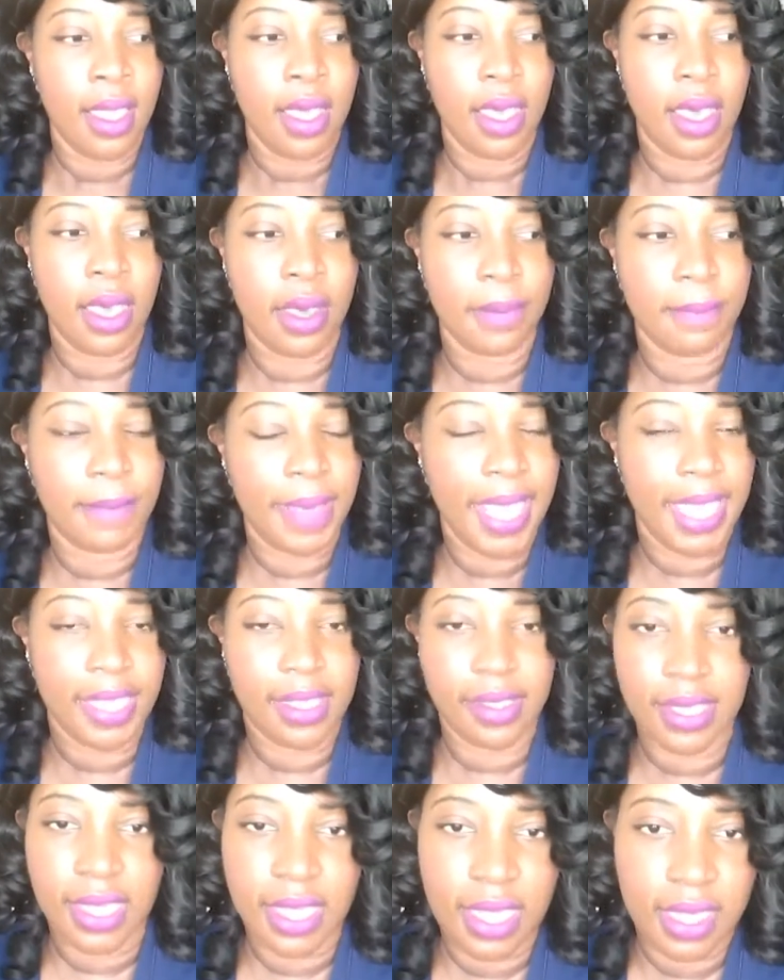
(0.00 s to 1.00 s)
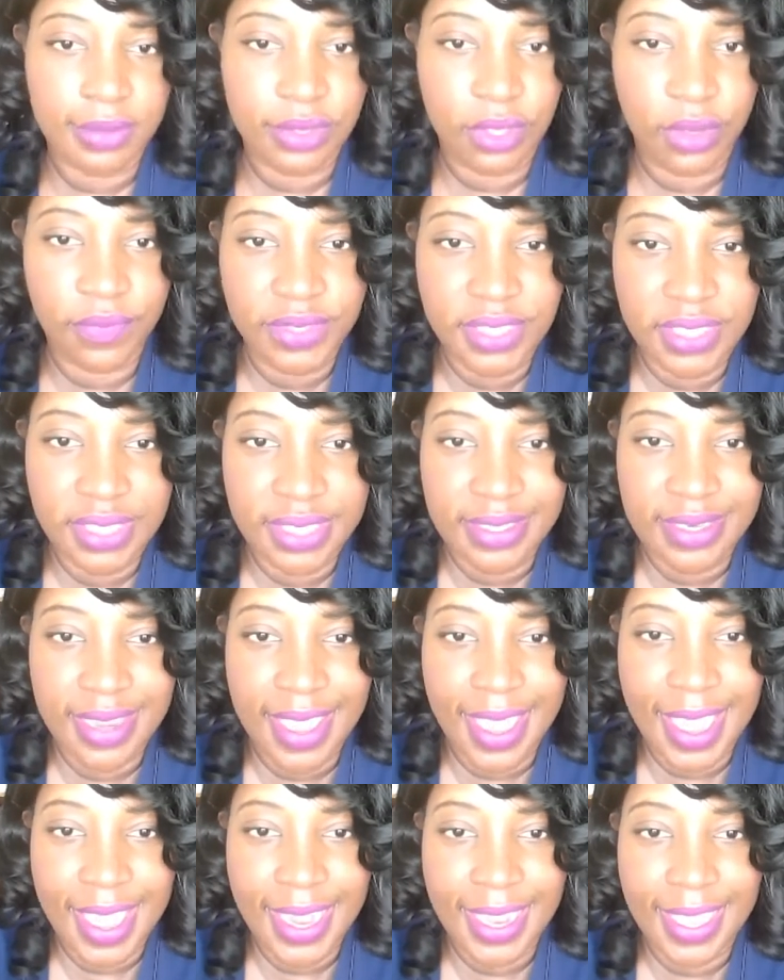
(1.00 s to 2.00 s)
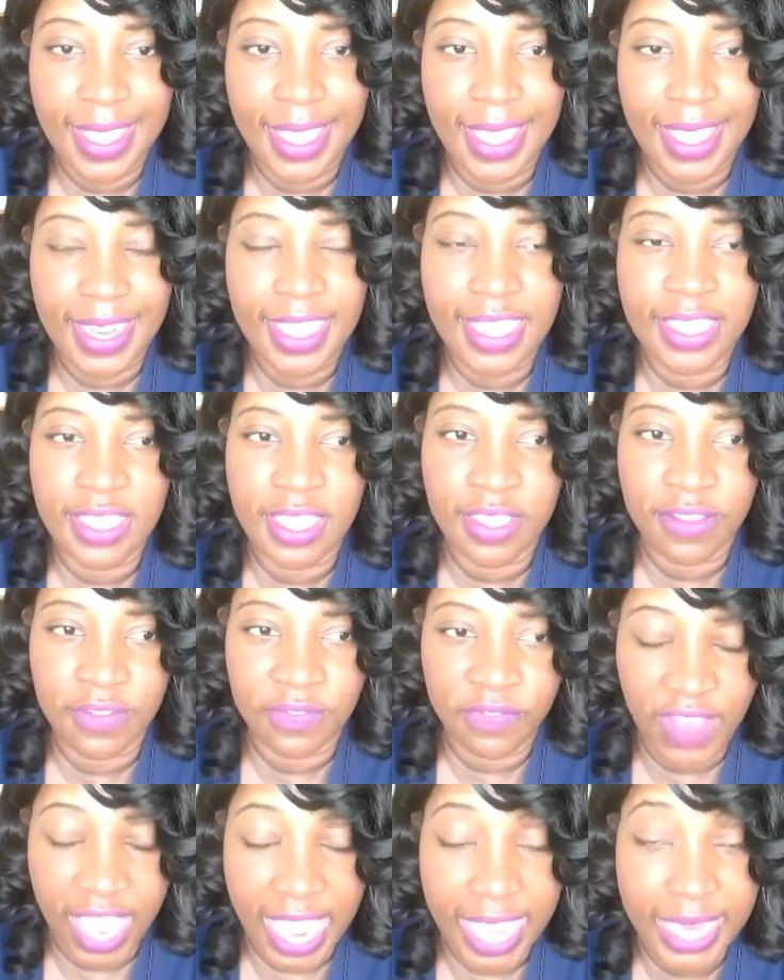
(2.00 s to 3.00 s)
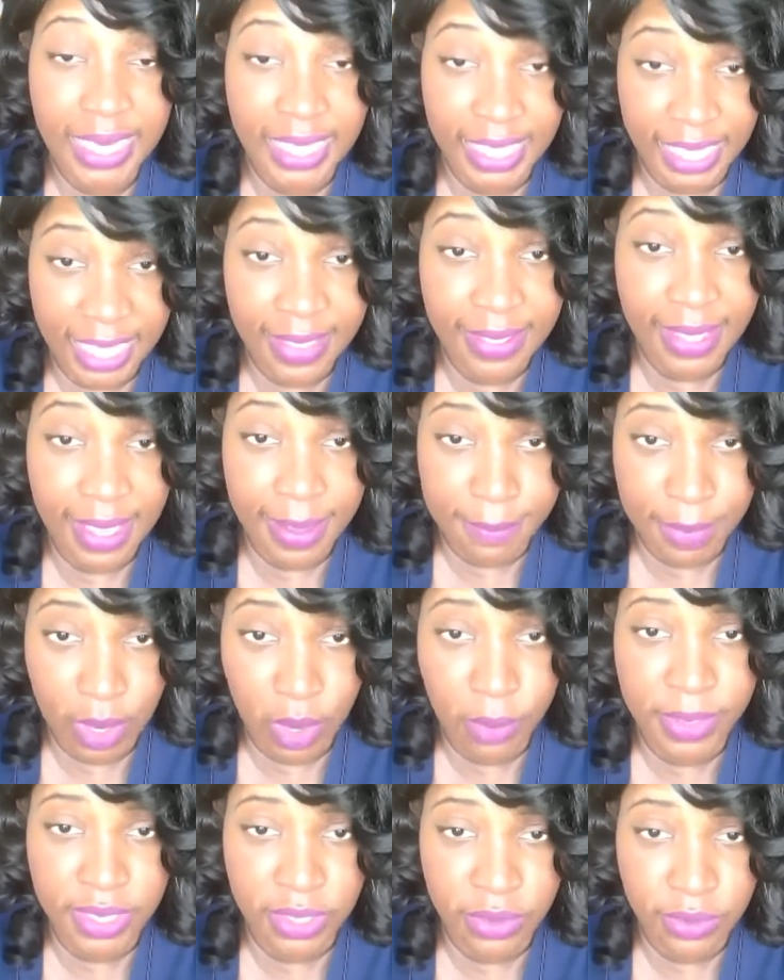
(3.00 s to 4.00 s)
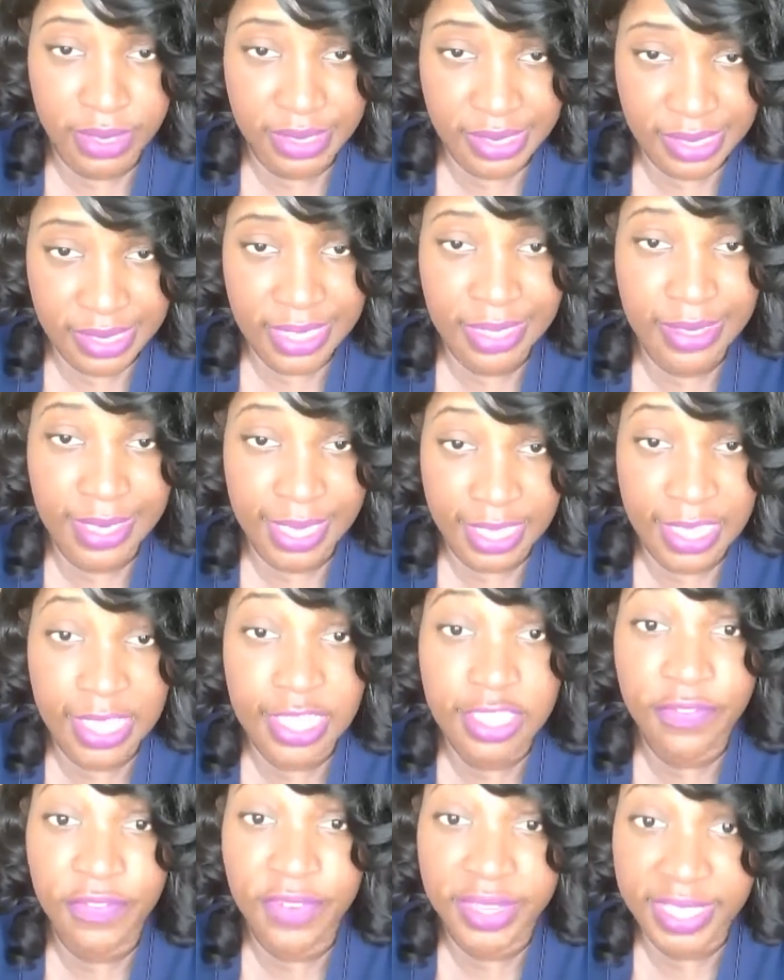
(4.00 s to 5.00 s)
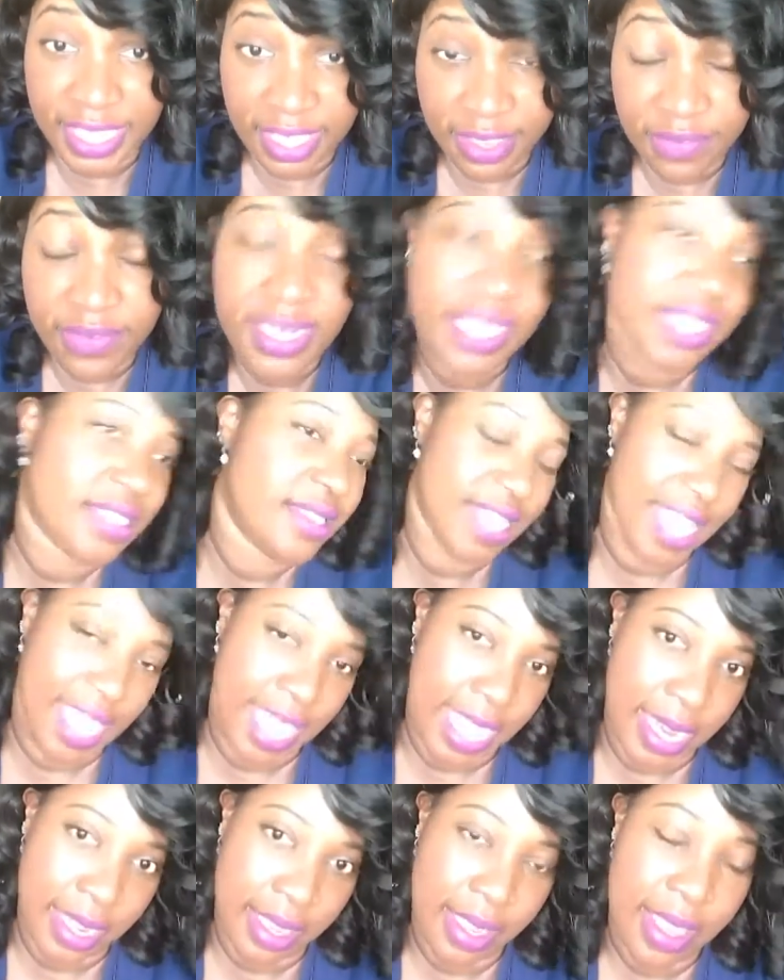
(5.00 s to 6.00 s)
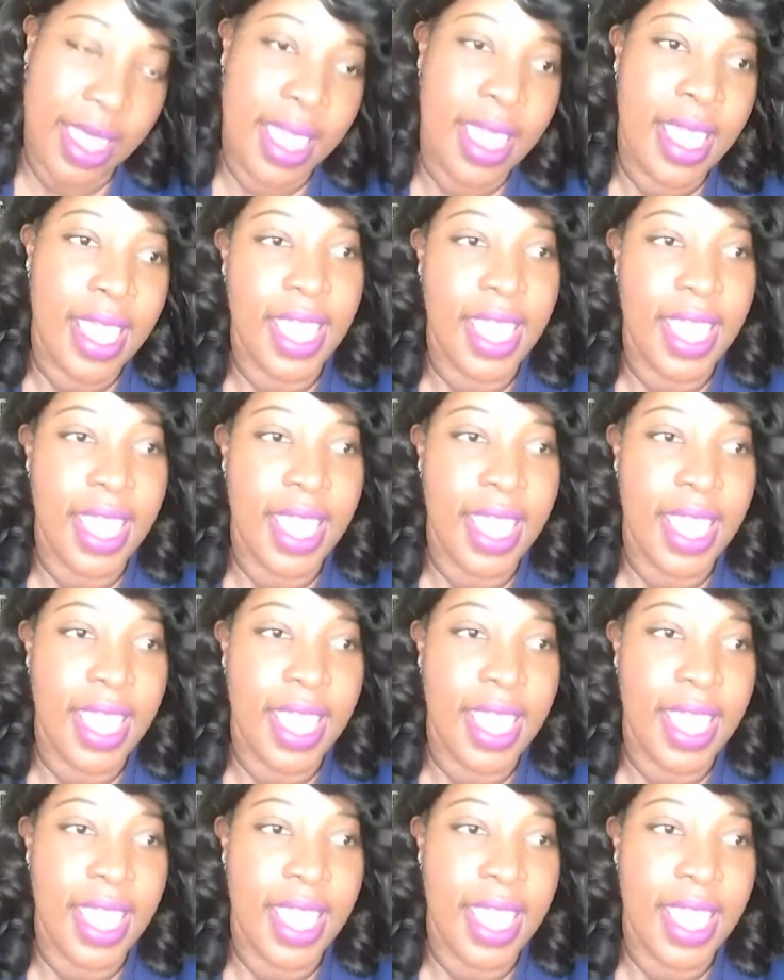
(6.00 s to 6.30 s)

Micah comes over to his daddy, and he is finally, in that moment, you can see that he has forgiven his daddy.